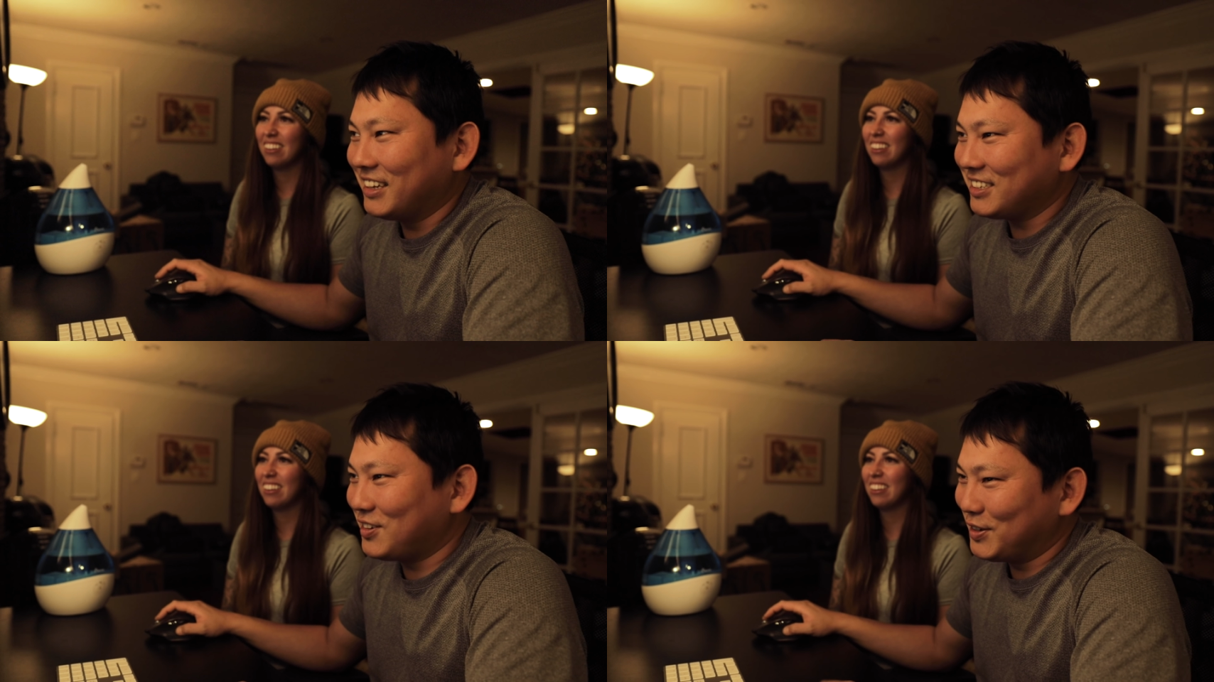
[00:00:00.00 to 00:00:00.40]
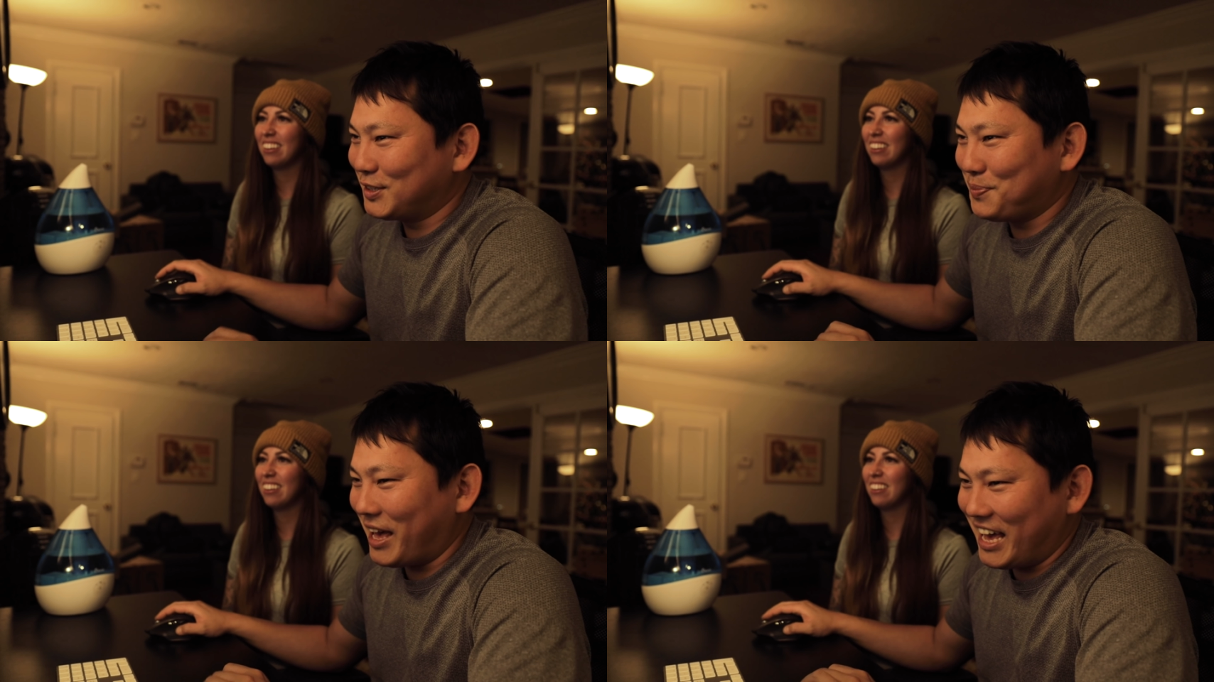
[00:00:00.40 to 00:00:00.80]
Speaker 1: that's a cool
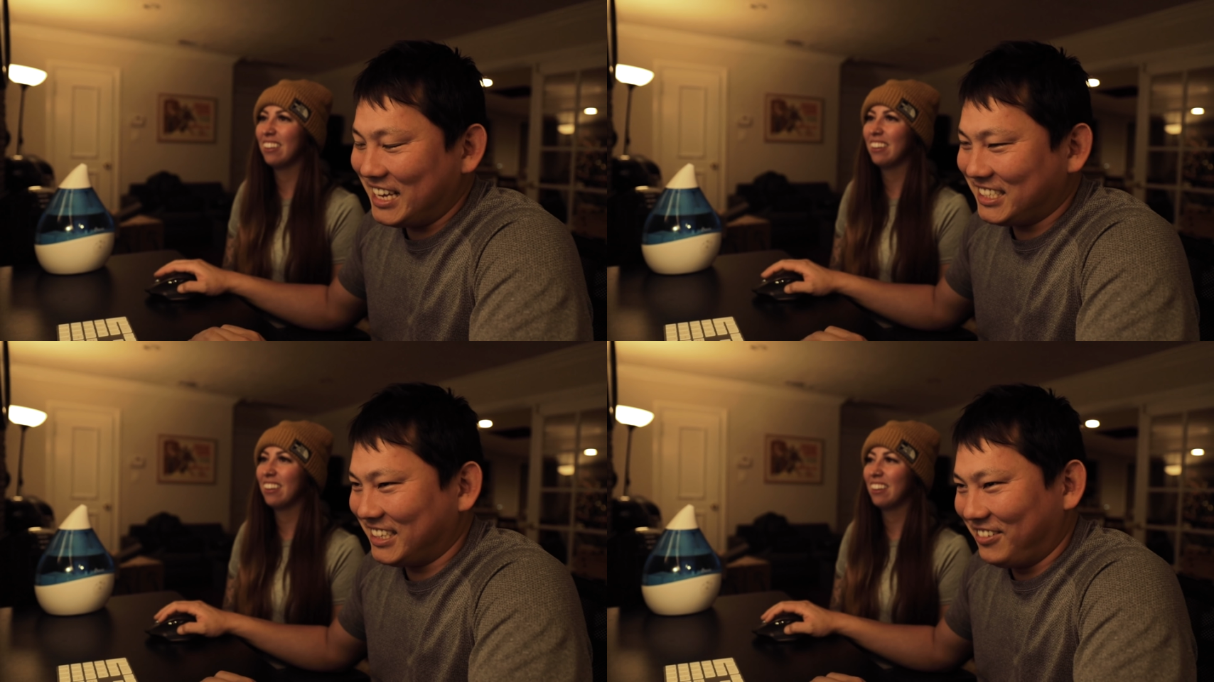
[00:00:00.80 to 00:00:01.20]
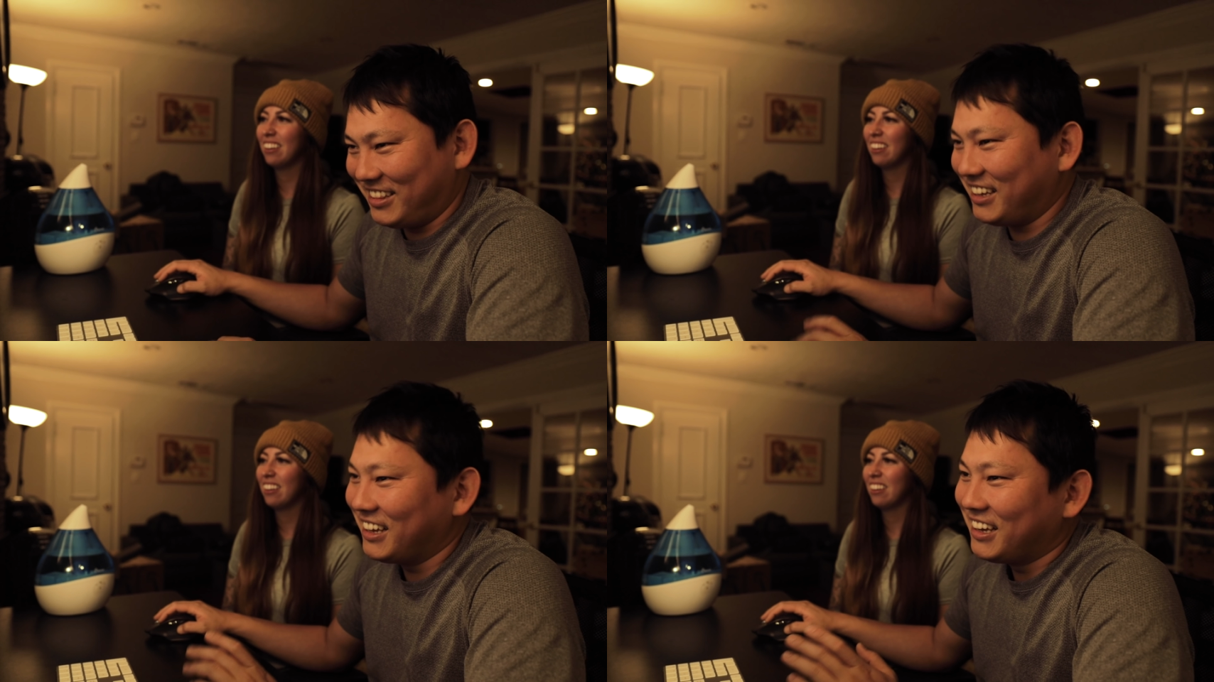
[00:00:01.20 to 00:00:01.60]
space," and everything
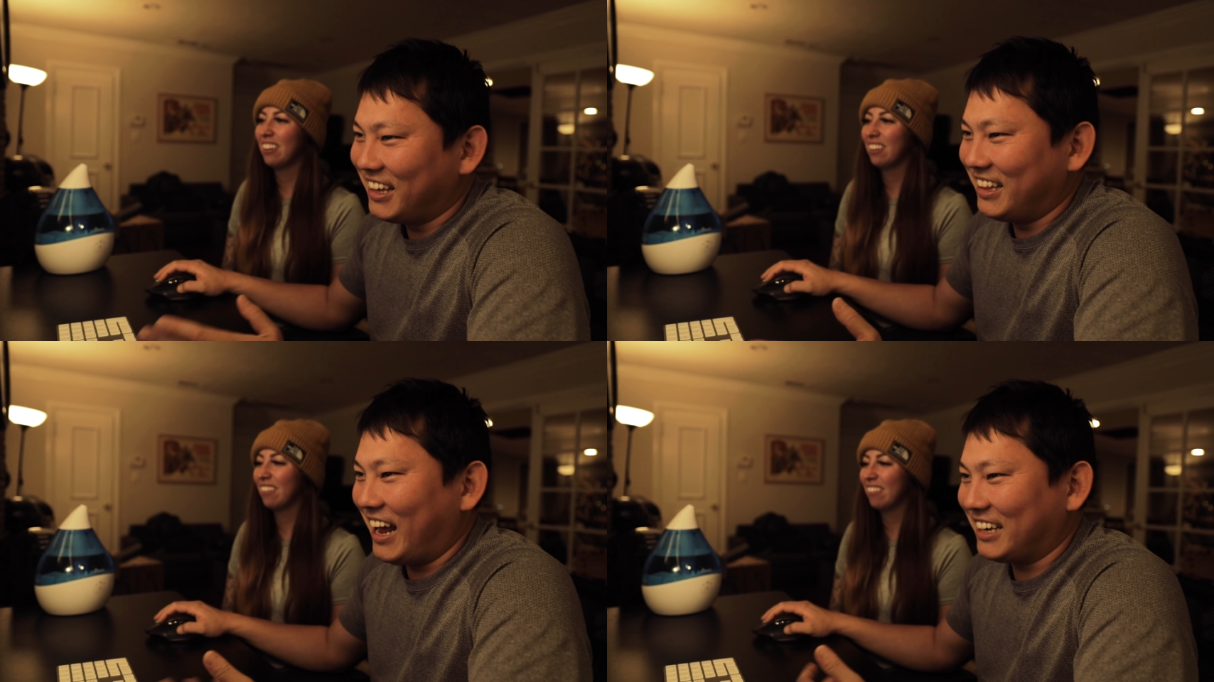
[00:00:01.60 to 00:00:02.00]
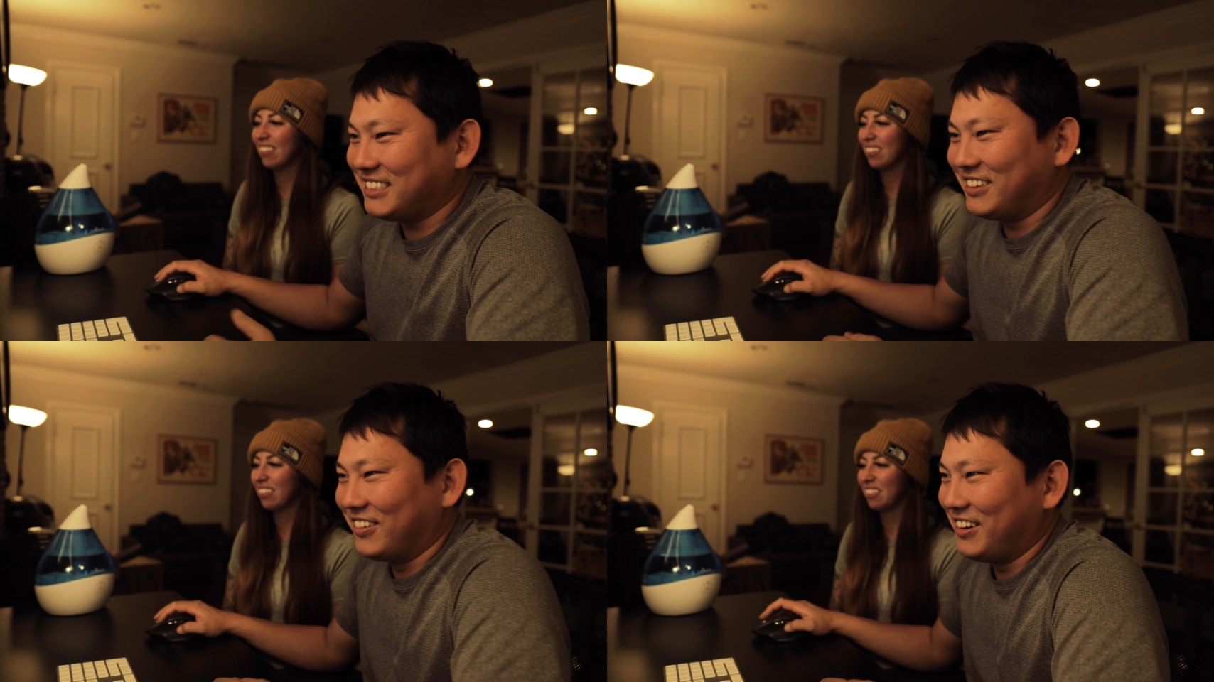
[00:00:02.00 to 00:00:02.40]
everything, and then
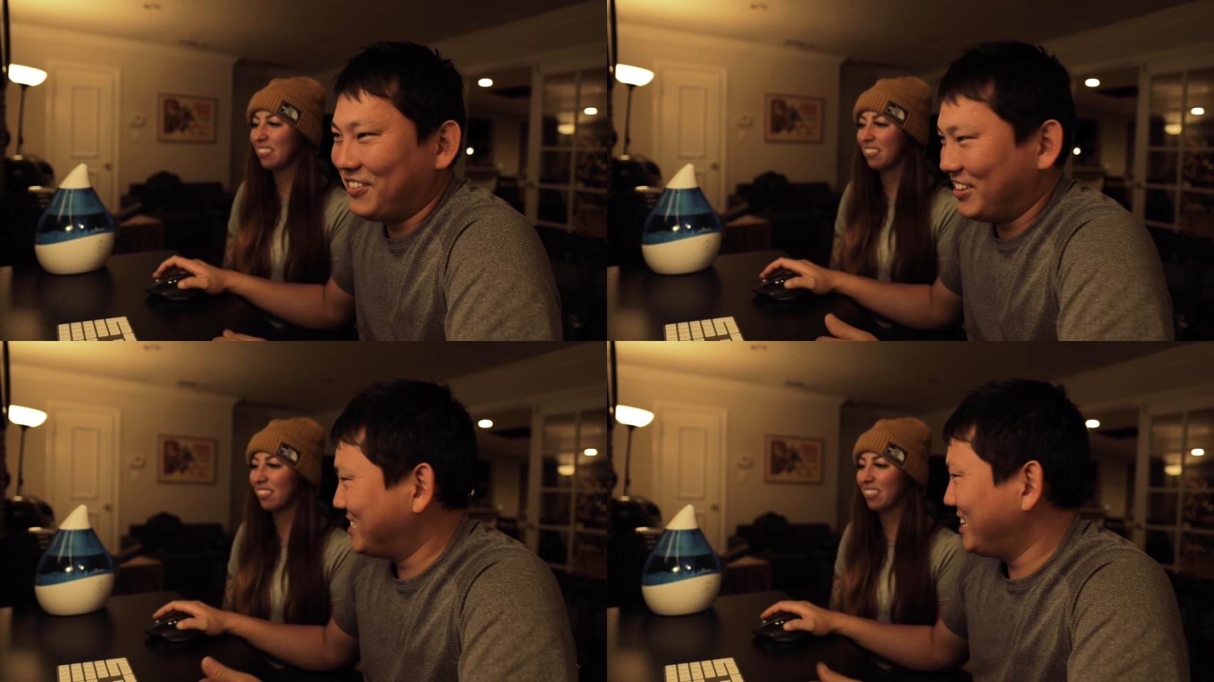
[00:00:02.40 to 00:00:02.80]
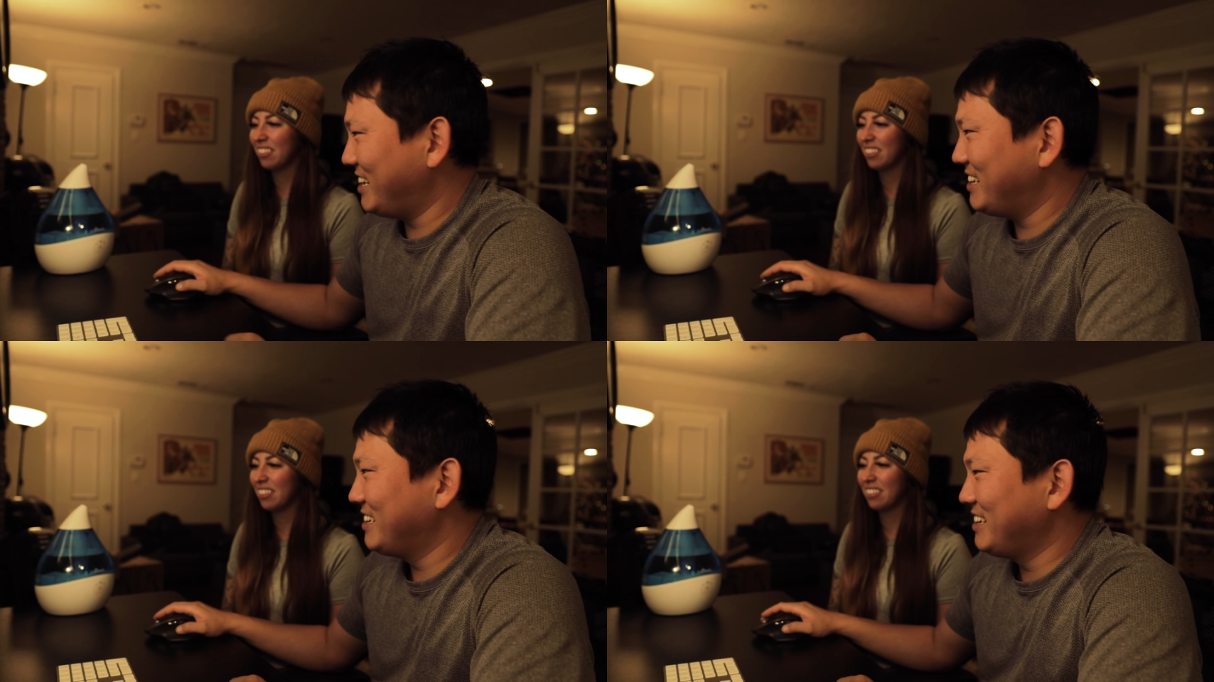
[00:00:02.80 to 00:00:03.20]
actually going to visit
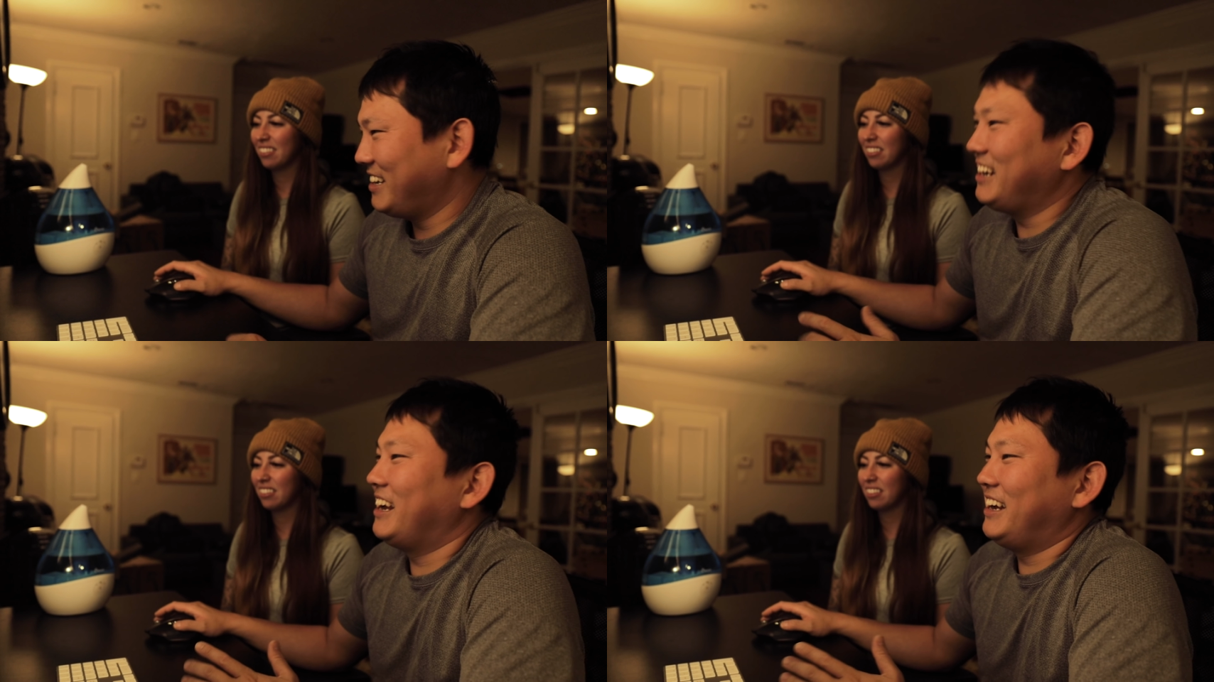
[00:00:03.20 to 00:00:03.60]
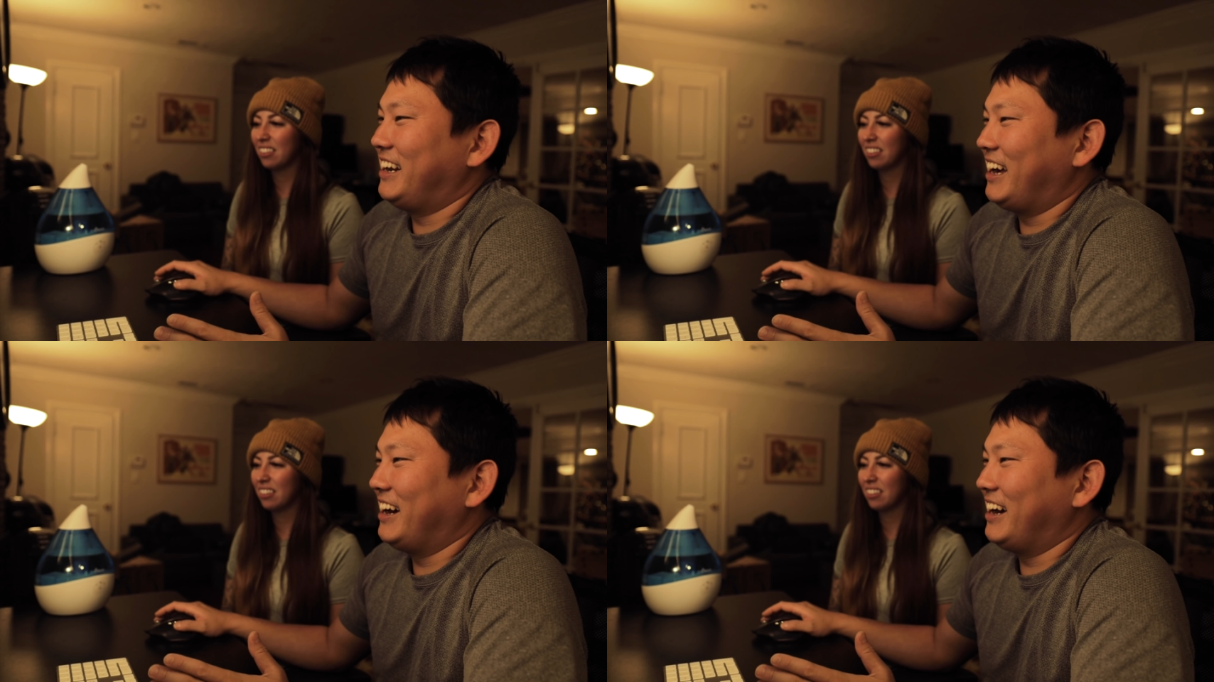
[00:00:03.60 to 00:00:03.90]
it and hanging